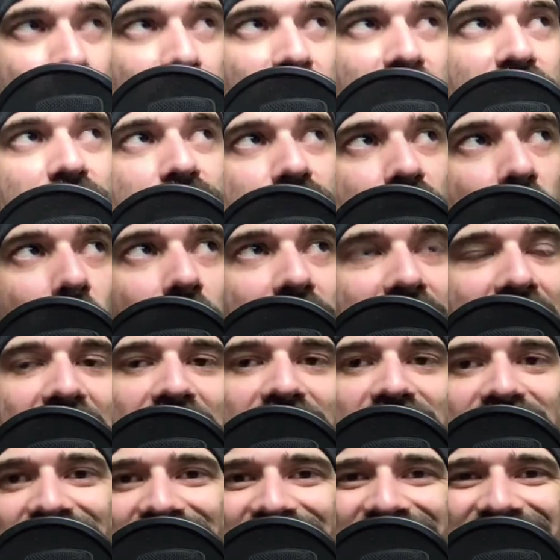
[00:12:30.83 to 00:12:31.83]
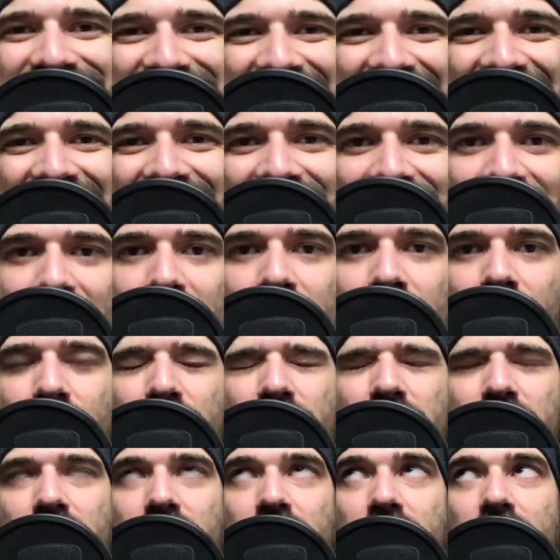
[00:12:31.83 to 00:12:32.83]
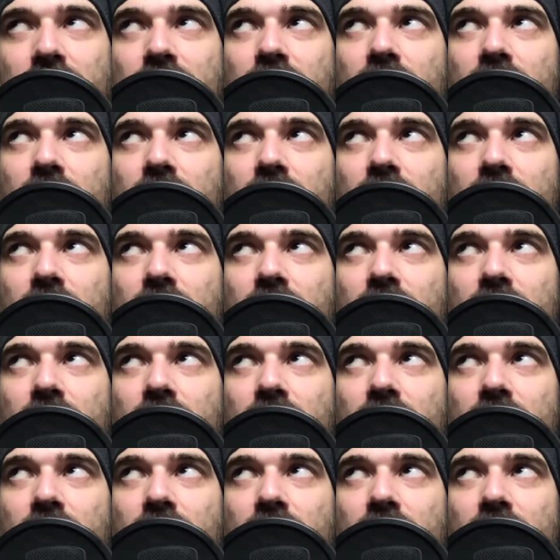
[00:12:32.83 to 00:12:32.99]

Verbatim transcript: not understanding that